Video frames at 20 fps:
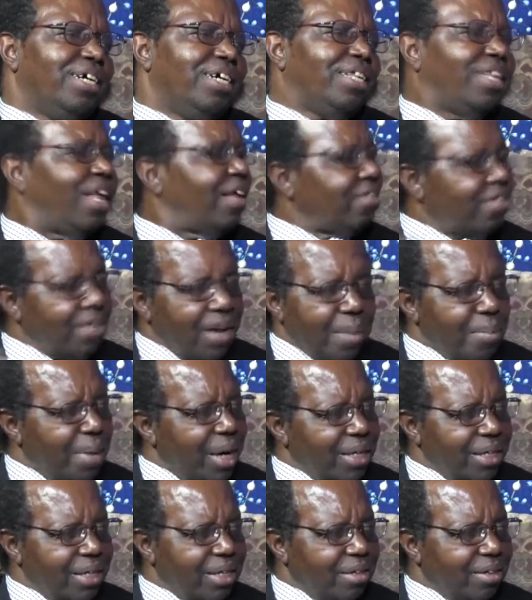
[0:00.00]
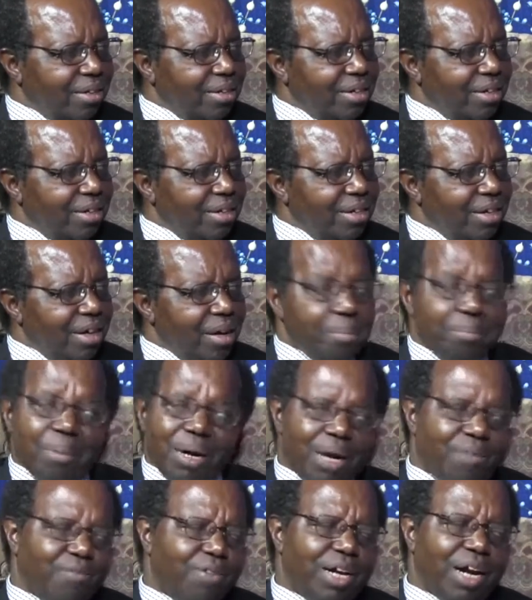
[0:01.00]
That's still a marriage,
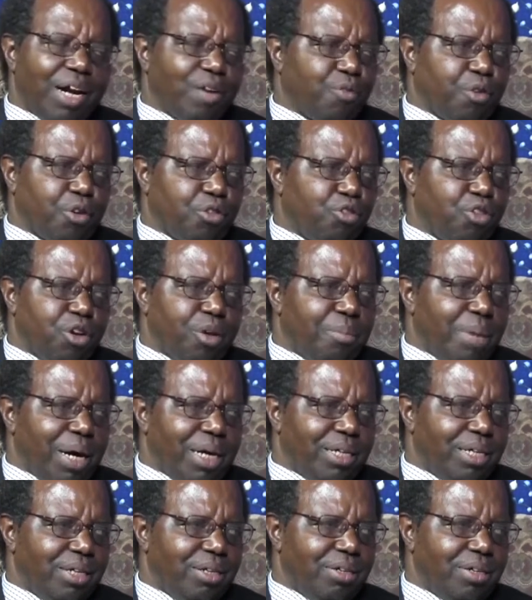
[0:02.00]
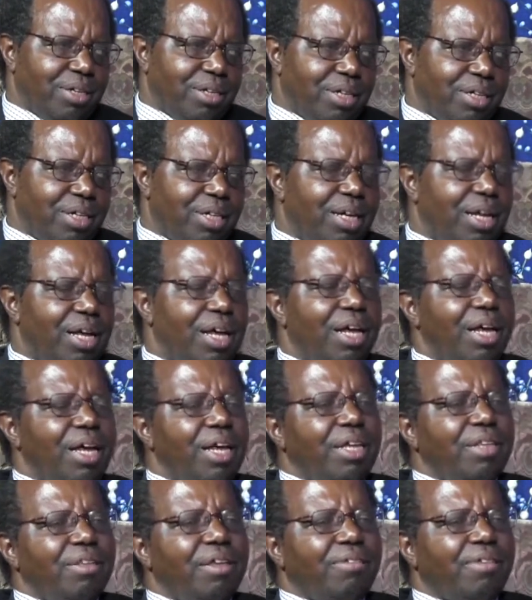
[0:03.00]
but a very unfortunate marriage.
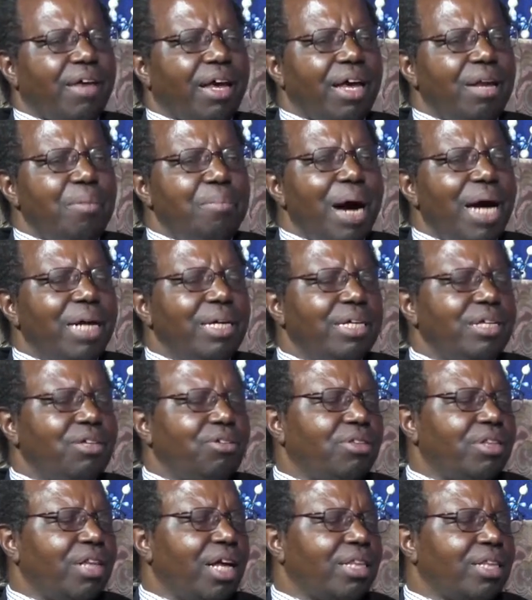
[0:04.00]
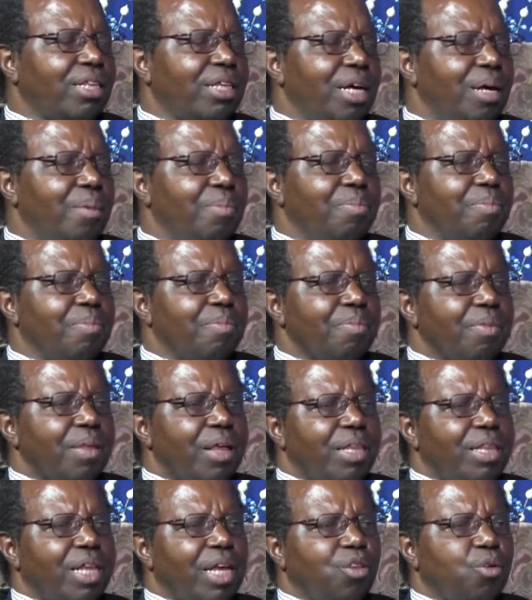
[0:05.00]
The second marriage that
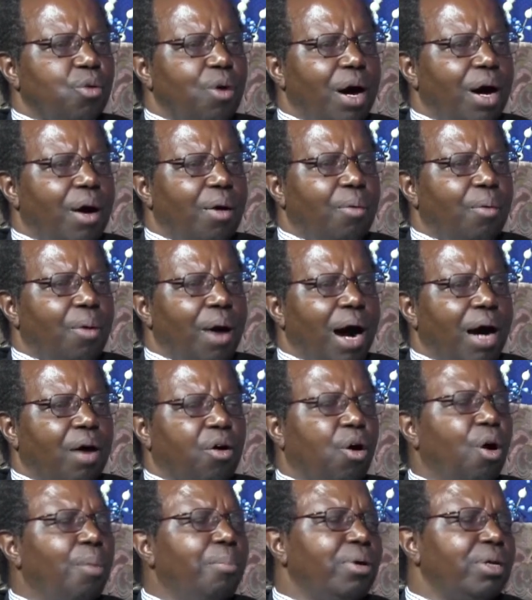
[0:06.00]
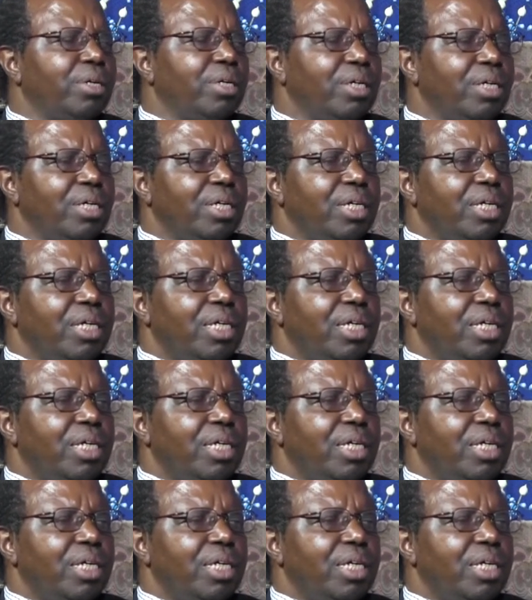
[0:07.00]
were common